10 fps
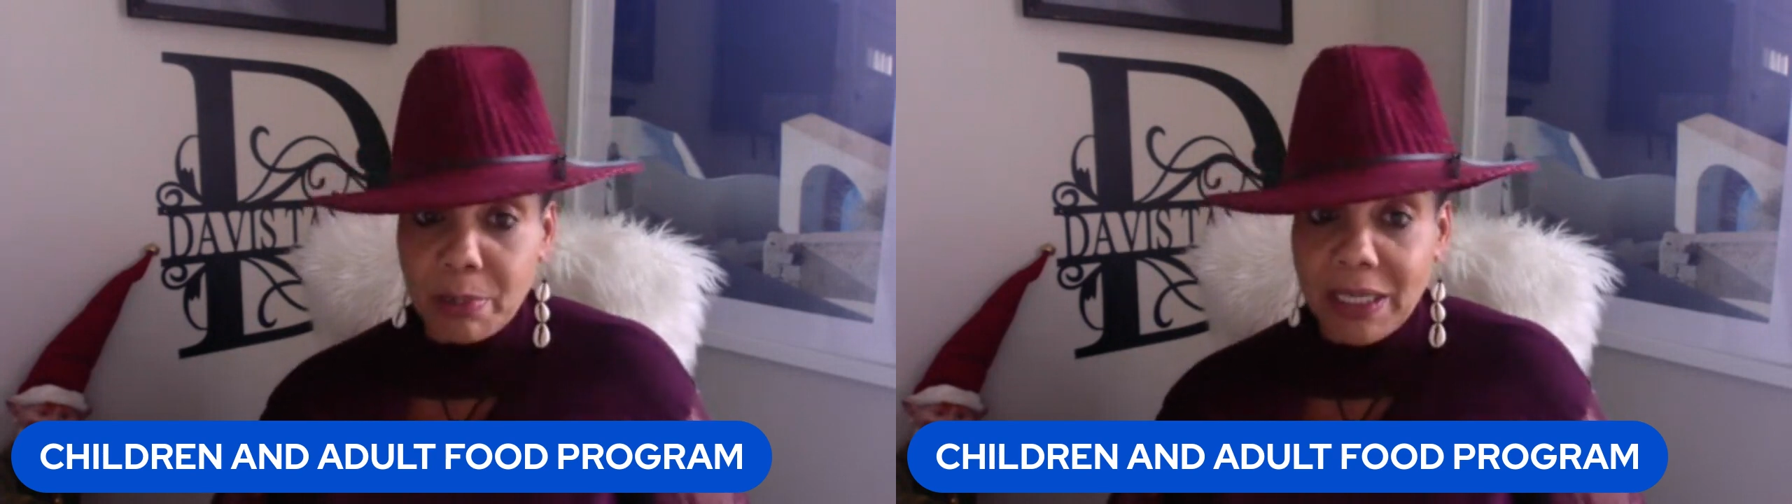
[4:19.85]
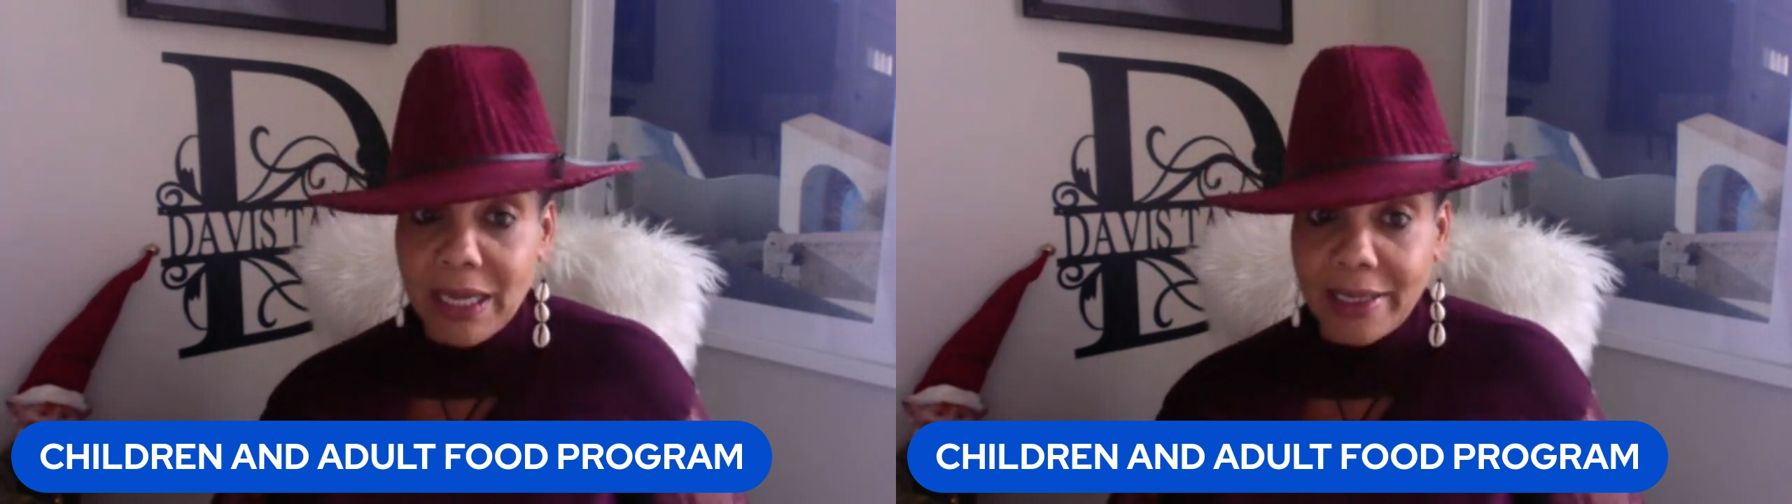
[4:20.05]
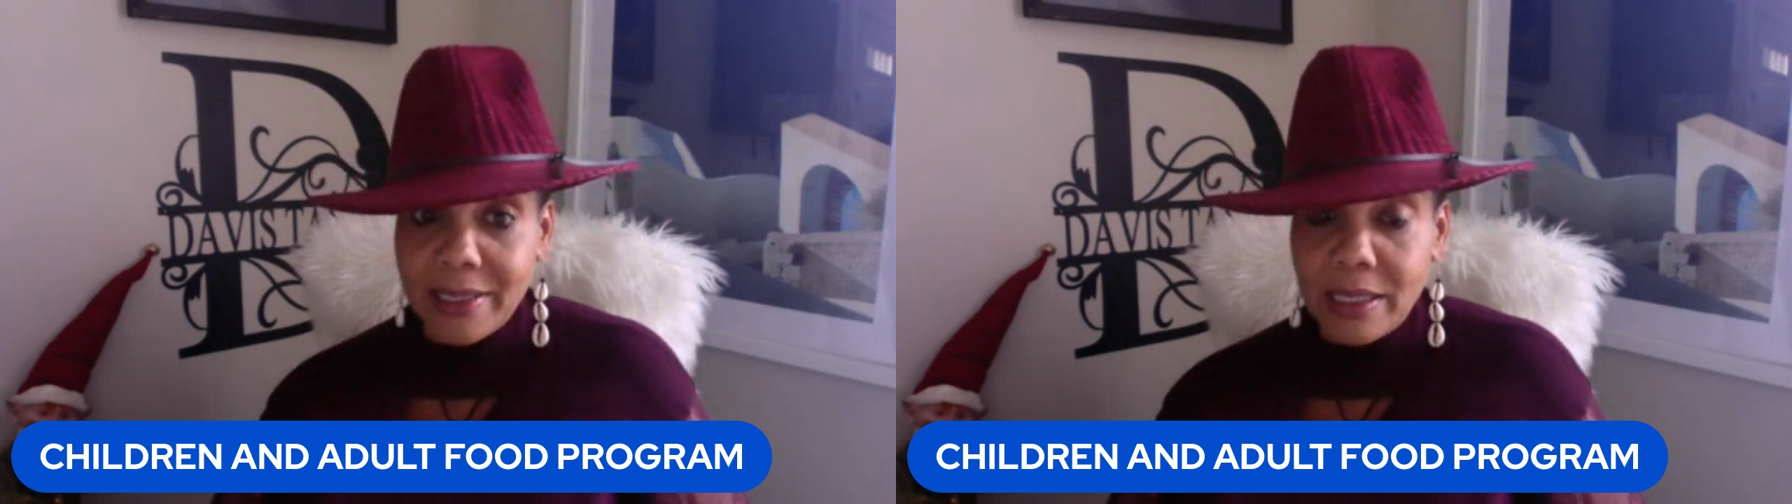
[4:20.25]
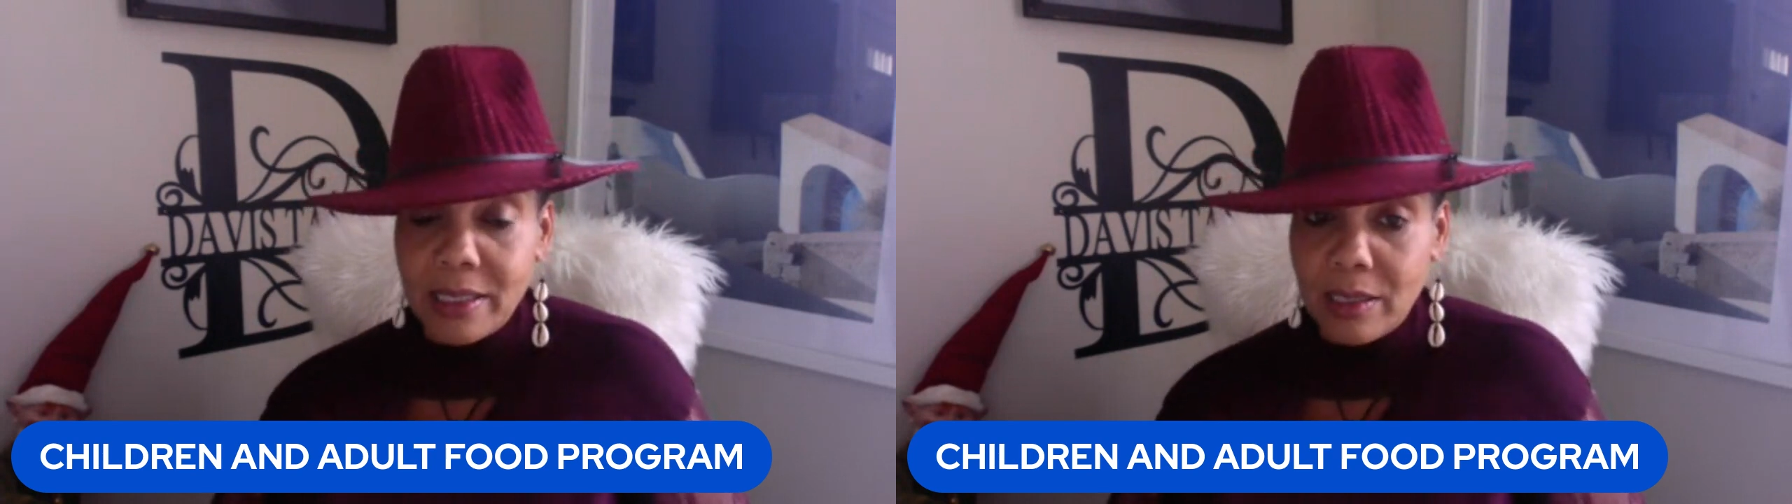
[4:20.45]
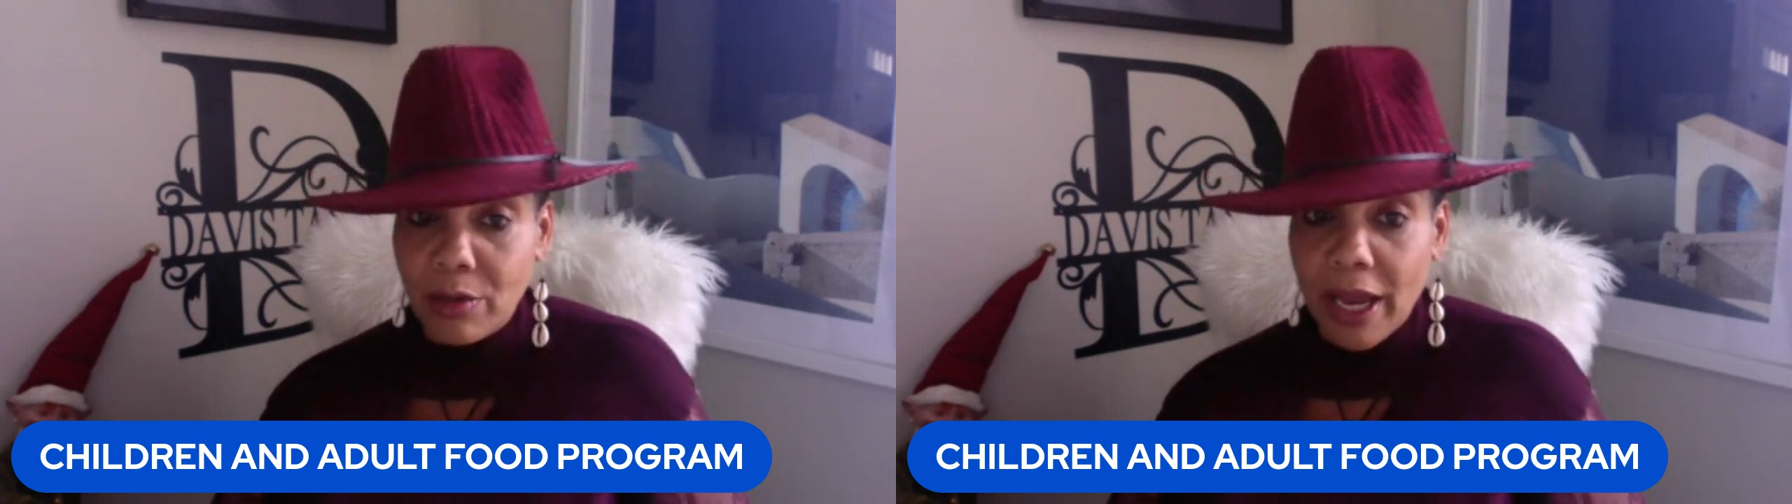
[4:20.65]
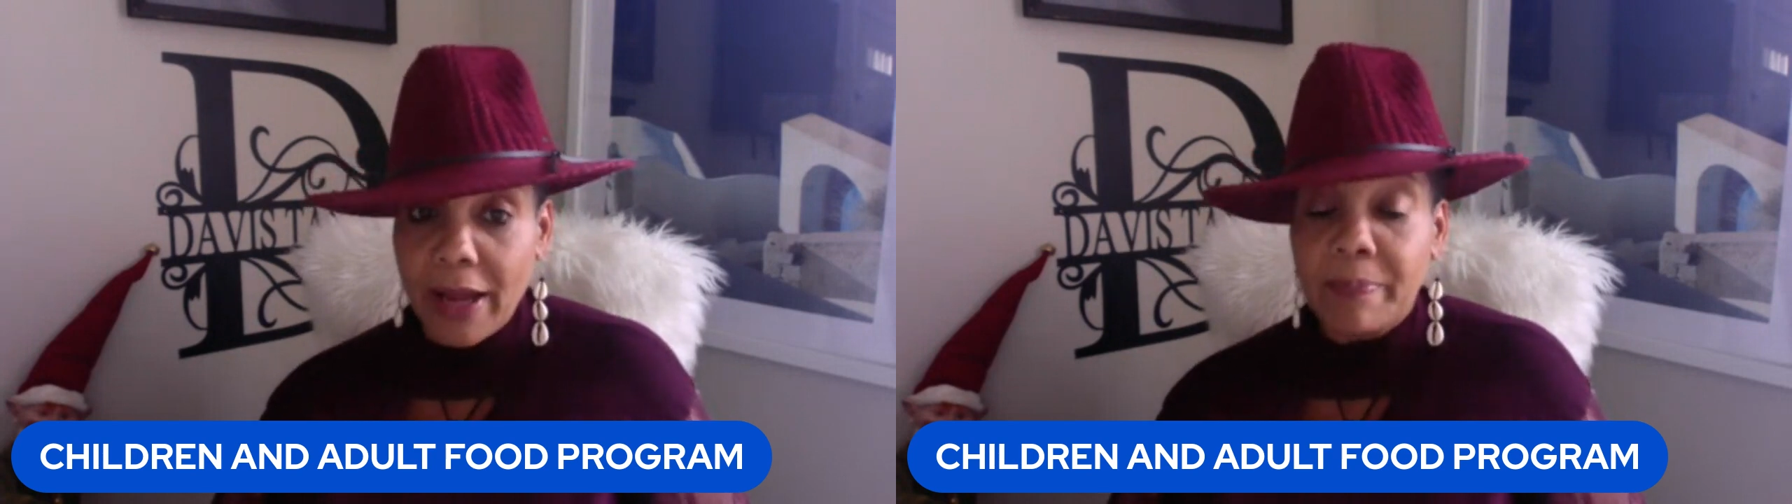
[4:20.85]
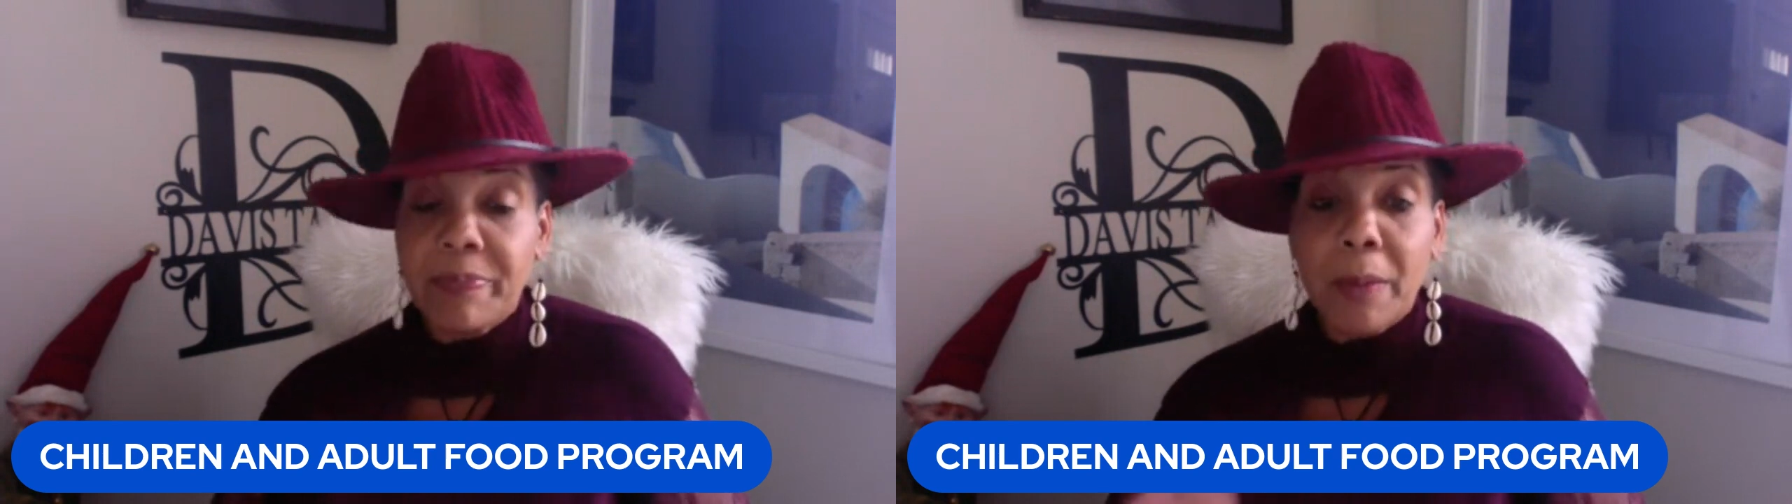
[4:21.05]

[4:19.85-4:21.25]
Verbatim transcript: be licensed, okay?